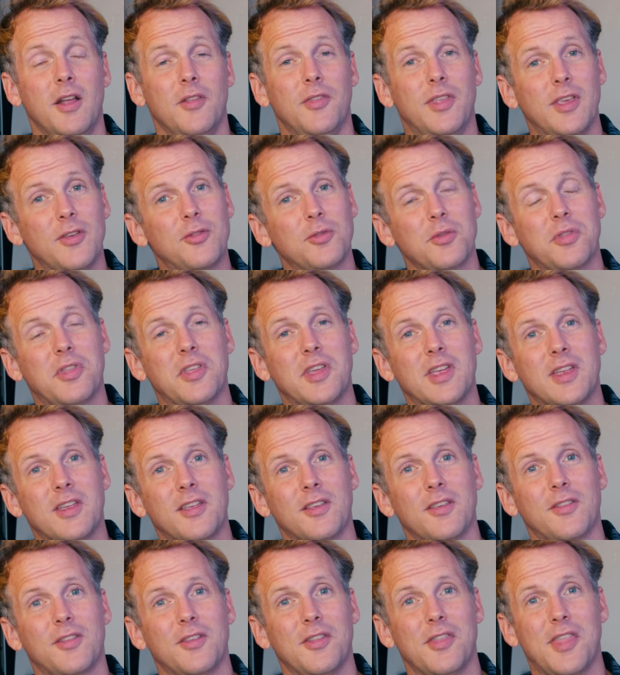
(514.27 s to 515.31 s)
These are
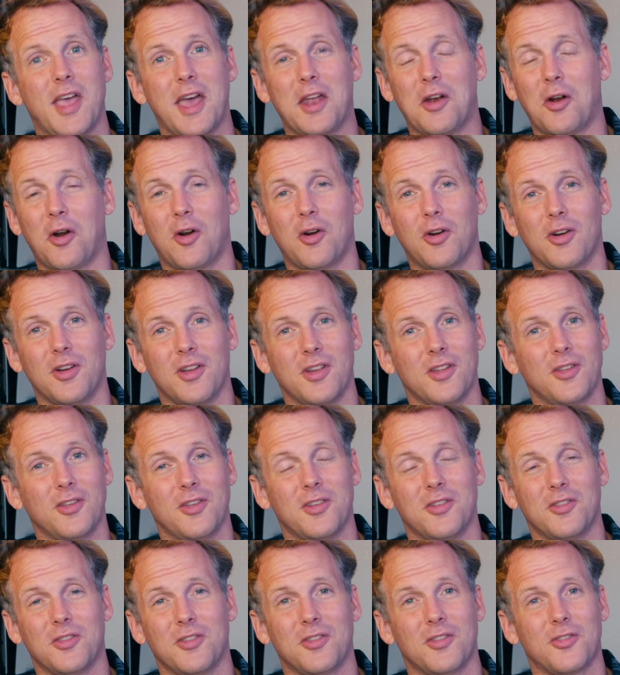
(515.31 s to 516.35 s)
things that are
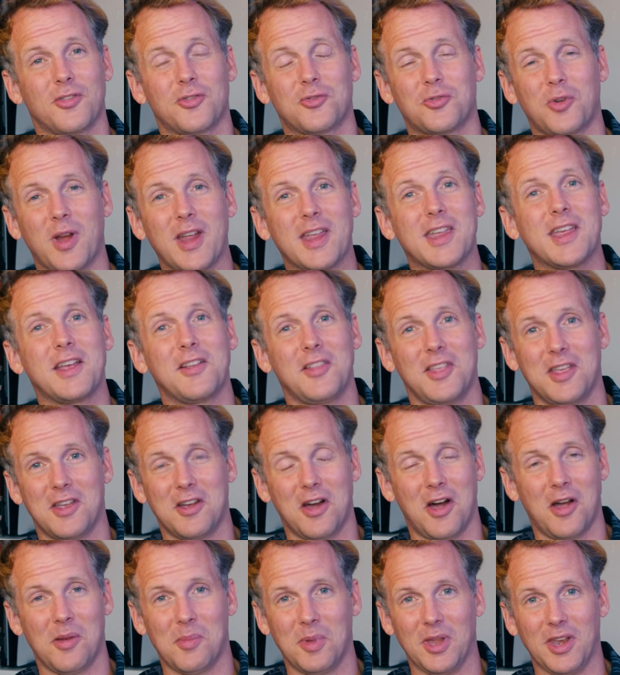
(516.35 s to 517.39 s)
strikingly
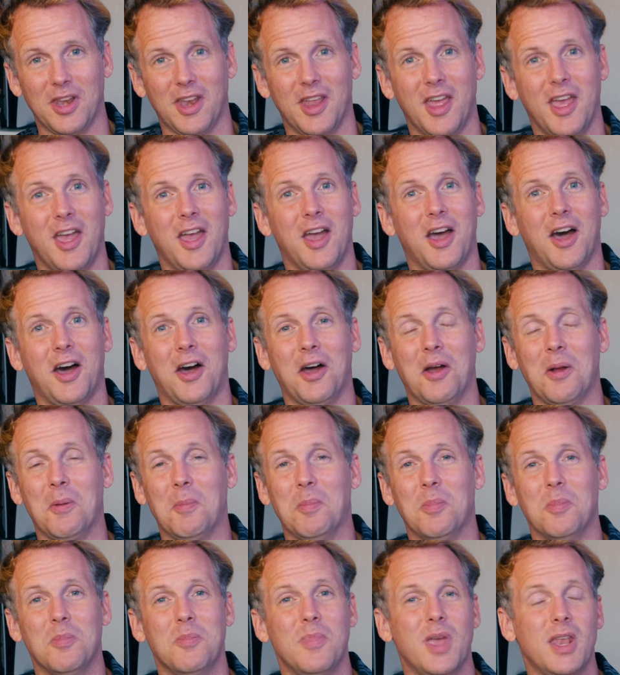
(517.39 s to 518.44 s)
common.
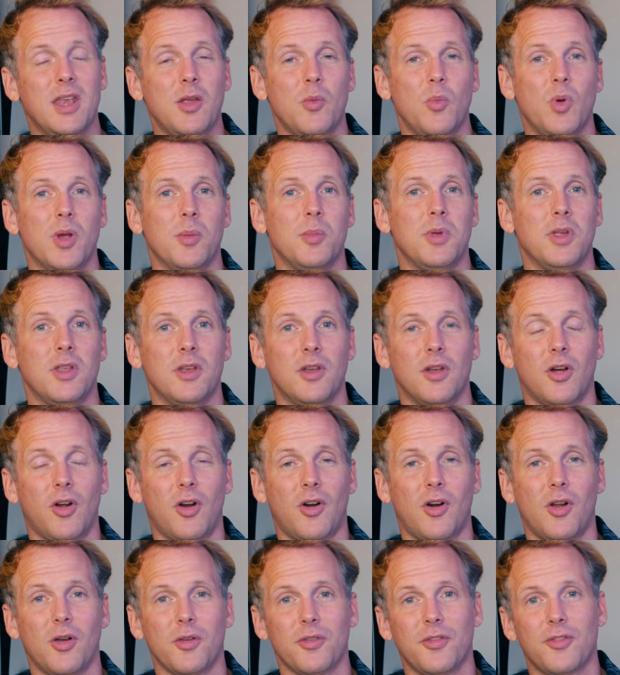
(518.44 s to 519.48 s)
Um, many women
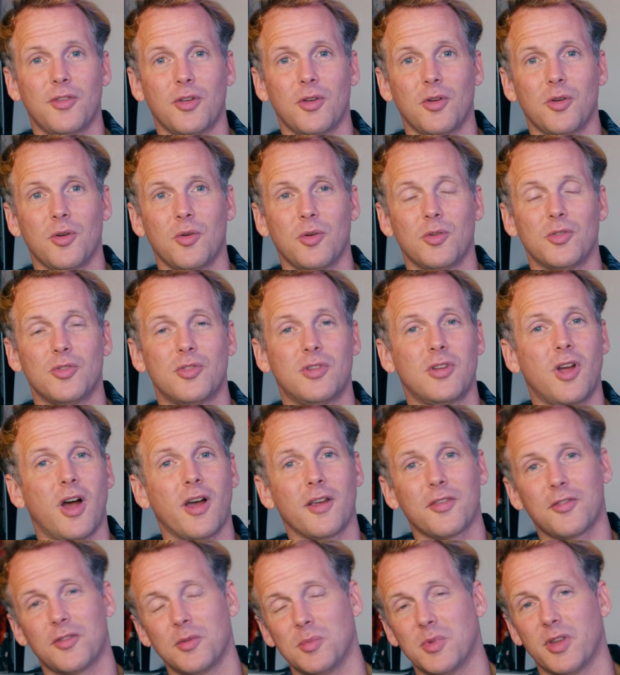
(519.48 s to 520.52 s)
are also
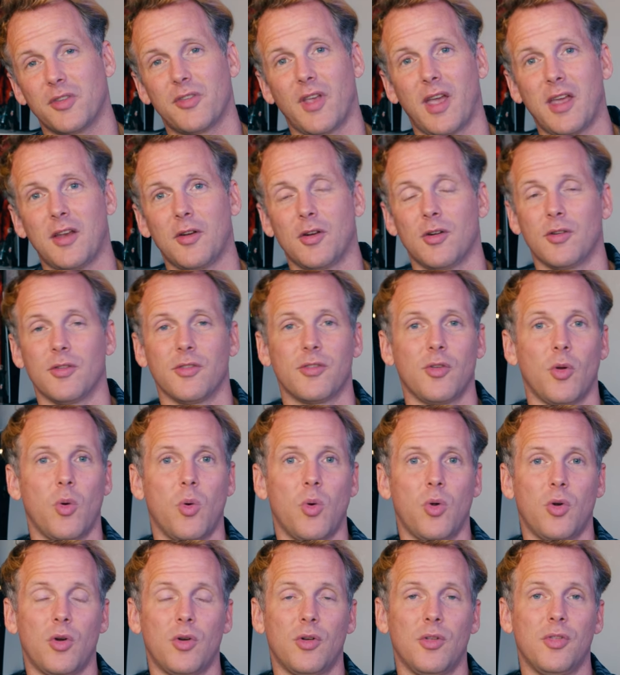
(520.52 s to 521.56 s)
costume designers
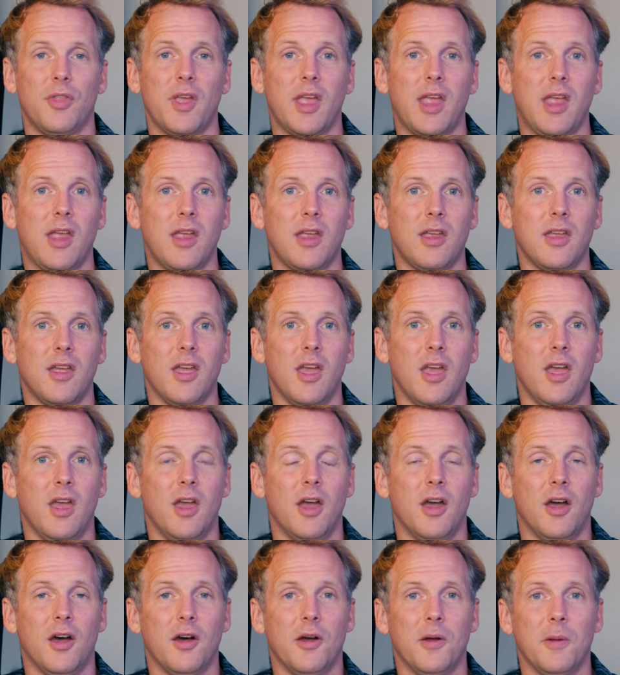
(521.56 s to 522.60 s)
or they
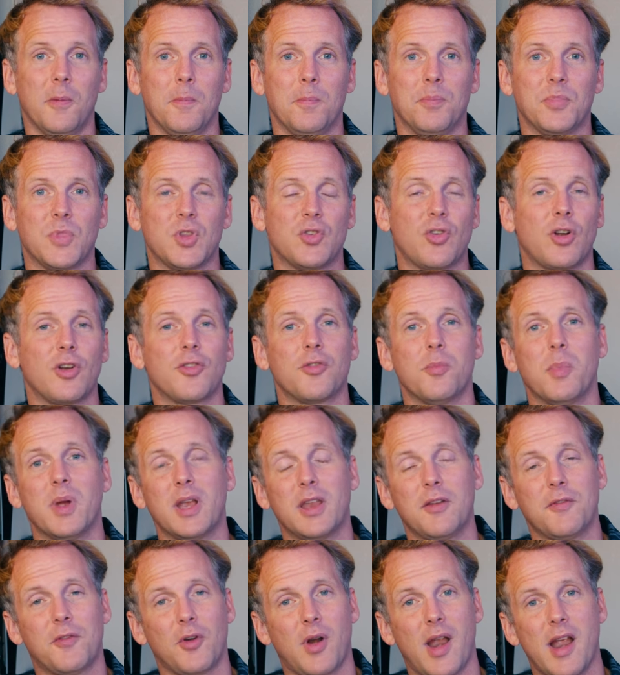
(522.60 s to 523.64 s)
um, charge
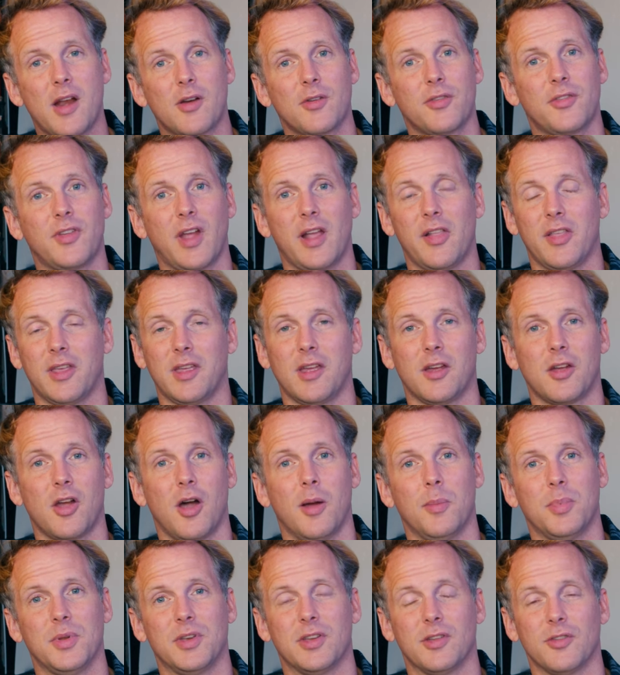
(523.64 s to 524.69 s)
money for hairstyling at
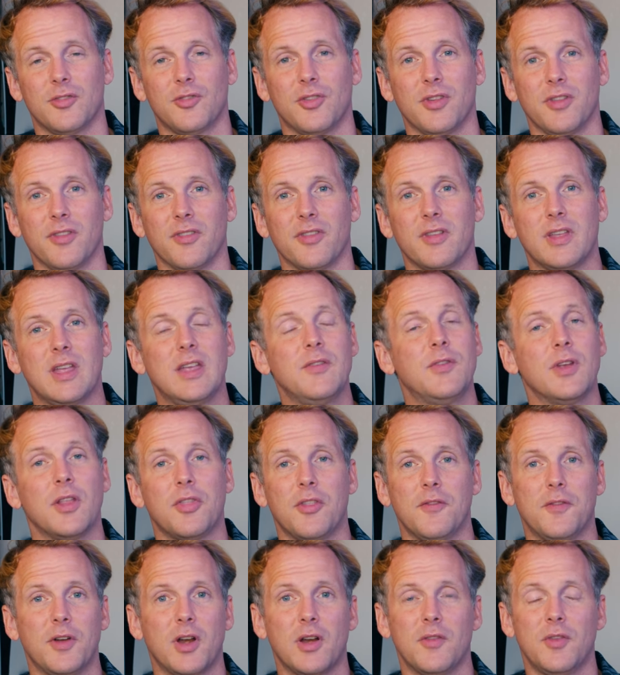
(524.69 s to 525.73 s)
competitions. Even at
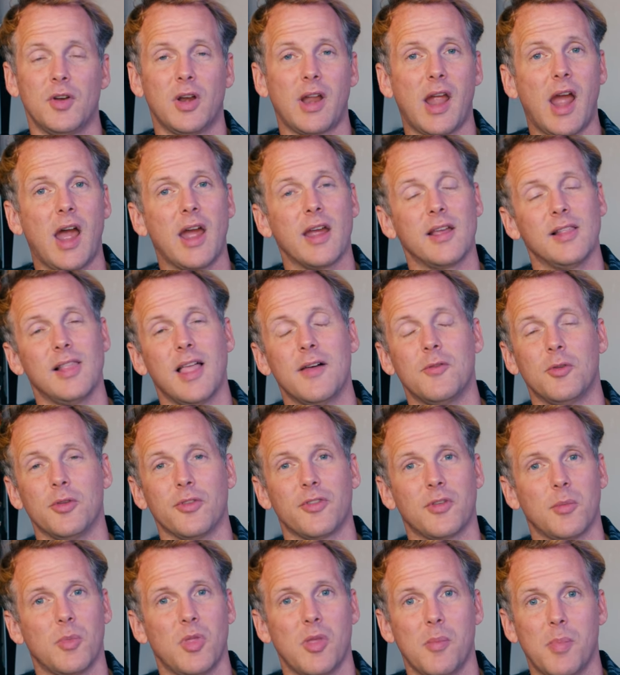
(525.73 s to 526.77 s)
the very, very high level,
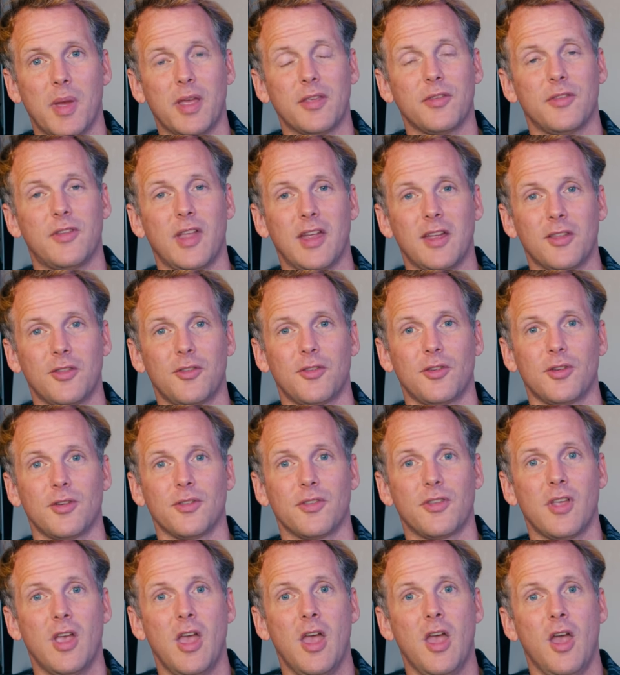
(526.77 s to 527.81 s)
some of the best
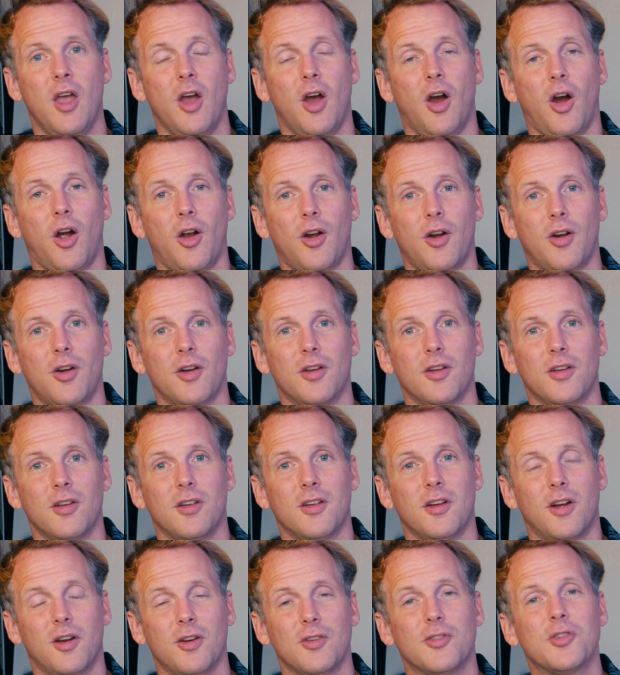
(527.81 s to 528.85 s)
dancers
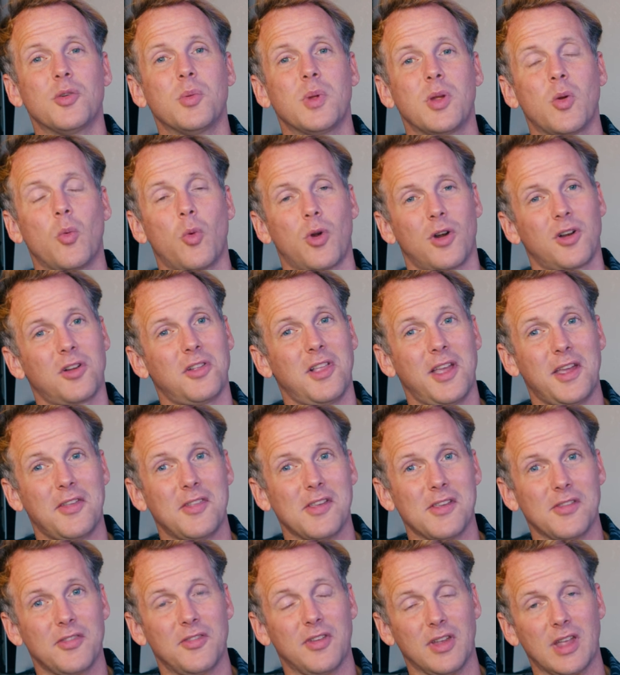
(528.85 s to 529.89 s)
are, are doing work like
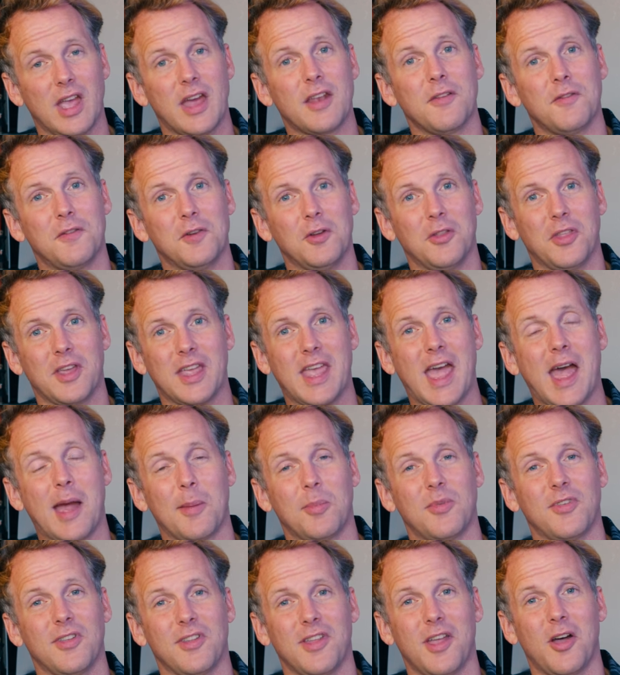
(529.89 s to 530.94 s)
this to kind of fill the
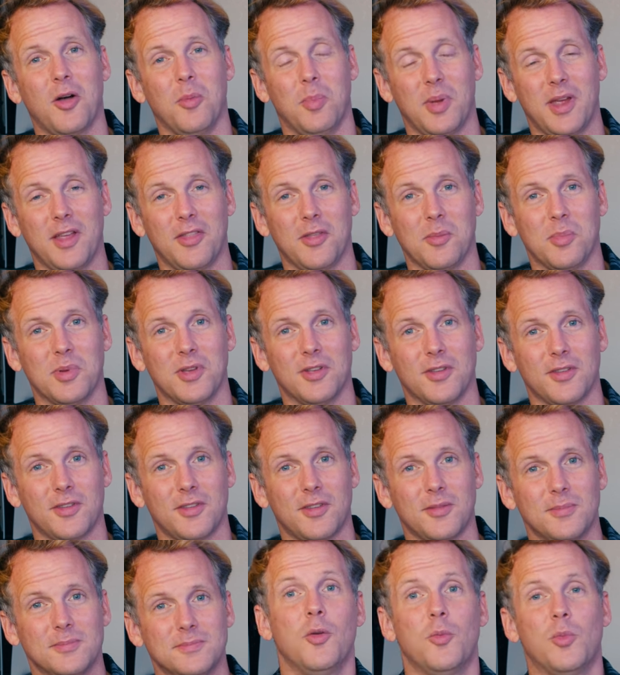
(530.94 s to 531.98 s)
gaps and to help pay the
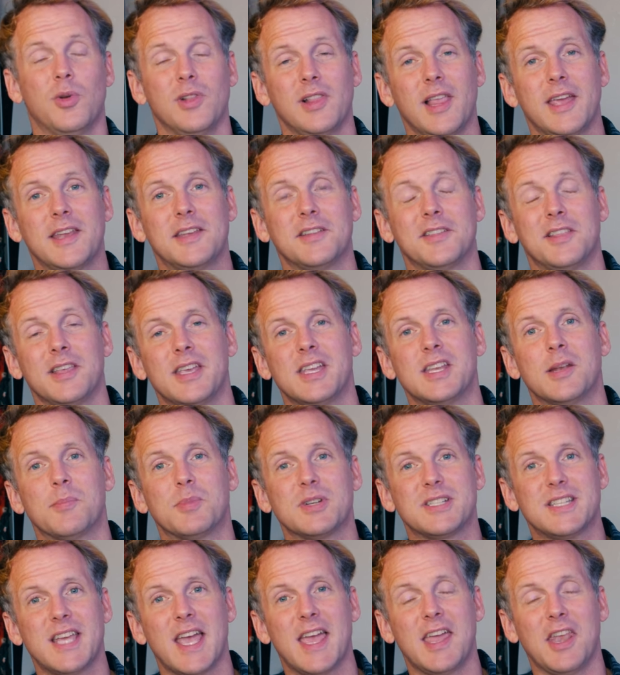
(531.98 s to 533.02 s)
bills. Relatedly,
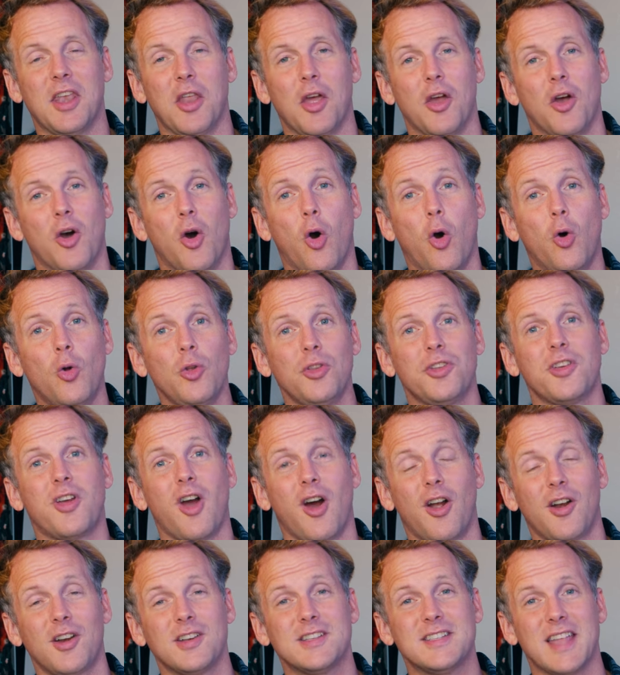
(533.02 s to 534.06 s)
number 10, old
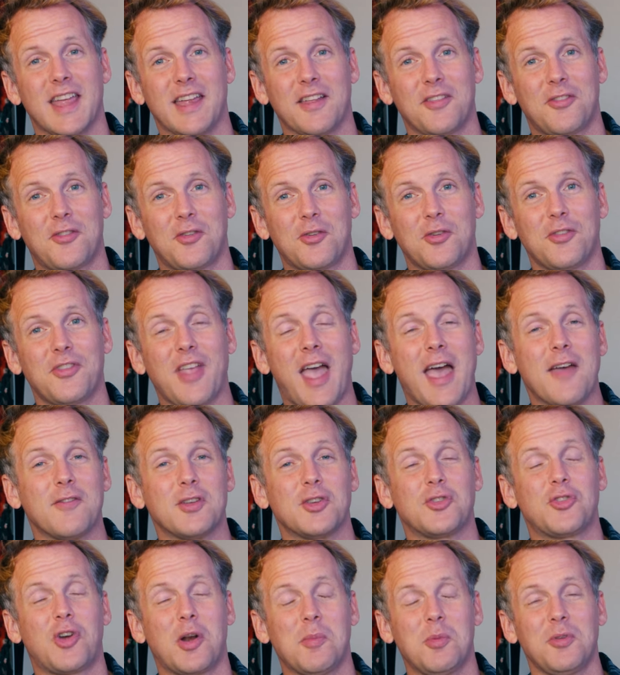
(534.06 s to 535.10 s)
guard dancers
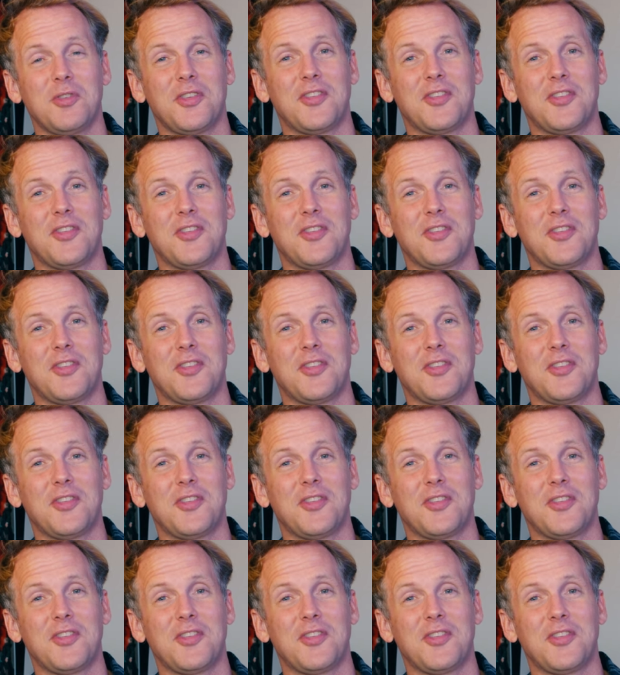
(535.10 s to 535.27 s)
having trouble